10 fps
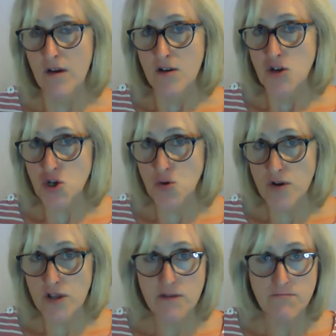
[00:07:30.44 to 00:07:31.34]

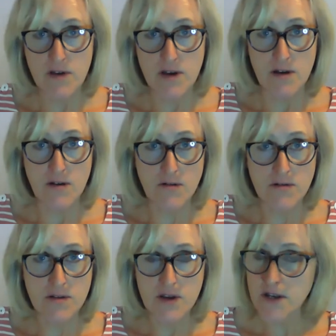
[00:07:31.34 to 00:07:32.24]
shortly
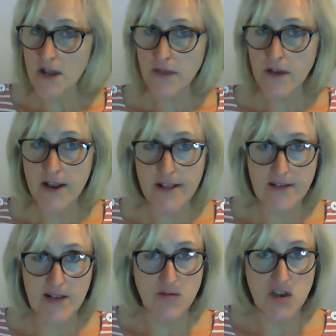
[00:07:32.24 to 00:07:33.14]
on another little
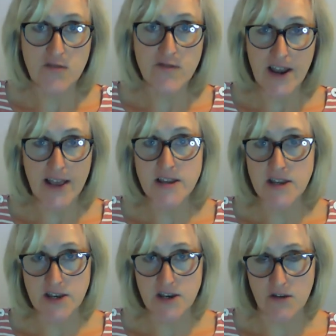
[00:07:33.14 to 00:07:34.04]
subject
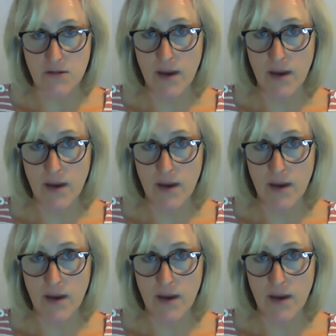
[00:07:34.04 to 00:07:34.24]
related to